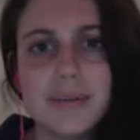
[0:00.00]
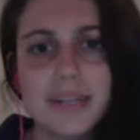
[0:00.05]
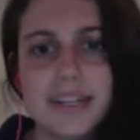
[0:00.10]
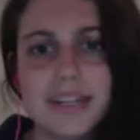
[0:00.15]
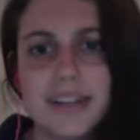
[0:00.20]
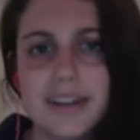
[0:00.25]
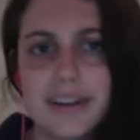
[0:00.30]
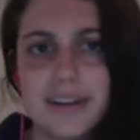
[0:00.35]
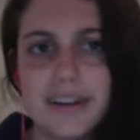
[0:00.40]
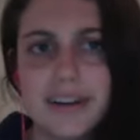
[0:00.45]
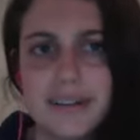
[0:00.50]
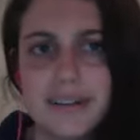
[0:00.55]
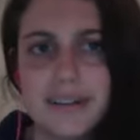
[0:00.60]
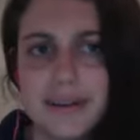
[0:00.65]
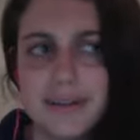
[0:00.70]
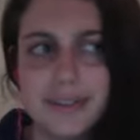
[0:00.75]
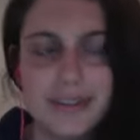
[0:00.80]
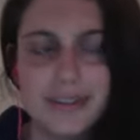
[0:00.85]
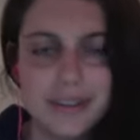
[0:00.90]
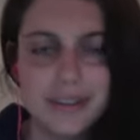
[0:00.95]
I did, I
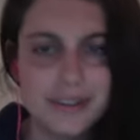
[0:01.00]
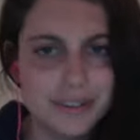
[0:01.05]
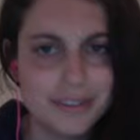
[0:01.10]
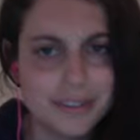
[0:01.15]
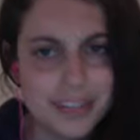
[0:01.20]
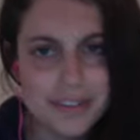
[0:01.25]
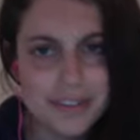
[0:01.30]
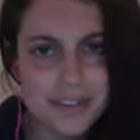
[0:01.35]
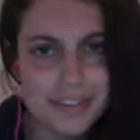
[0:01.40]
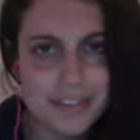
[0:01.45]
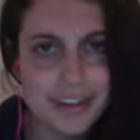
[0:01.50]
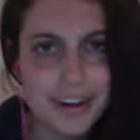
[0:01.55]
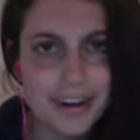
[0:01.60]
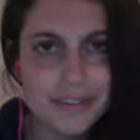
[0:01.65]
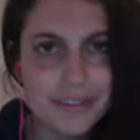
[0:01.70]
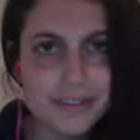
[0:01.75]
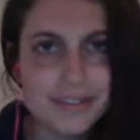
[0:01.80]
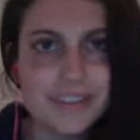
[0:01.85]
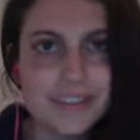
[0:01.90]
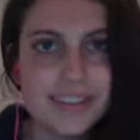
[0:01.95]
was a little league
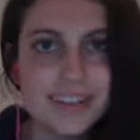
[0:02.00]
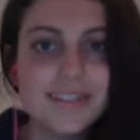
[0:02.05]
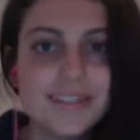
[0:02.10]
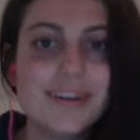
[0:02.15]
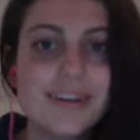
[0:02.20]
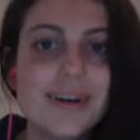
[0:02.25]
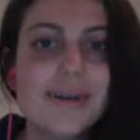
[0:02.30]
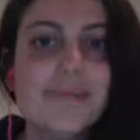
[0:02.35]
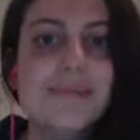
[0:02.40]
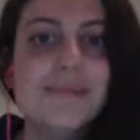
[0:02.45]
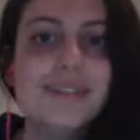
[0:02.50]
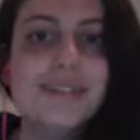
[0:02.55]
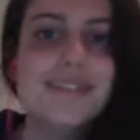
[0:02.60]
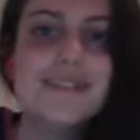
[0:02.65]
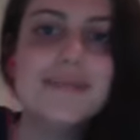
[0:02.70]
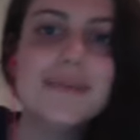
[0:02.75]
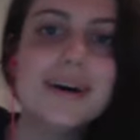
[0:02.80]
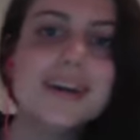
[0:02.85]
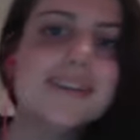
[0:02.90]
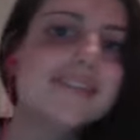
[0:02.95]
photographer for a brief
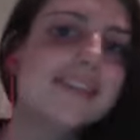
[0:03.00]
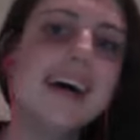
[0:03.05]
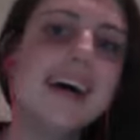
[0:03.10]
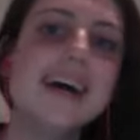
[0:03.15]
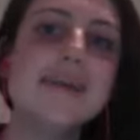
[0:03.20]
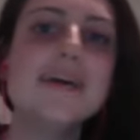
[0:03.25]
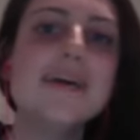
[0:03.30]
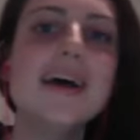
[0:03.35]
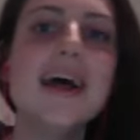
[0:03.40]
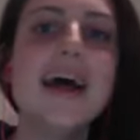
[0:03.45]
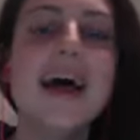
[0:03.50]
amount of time.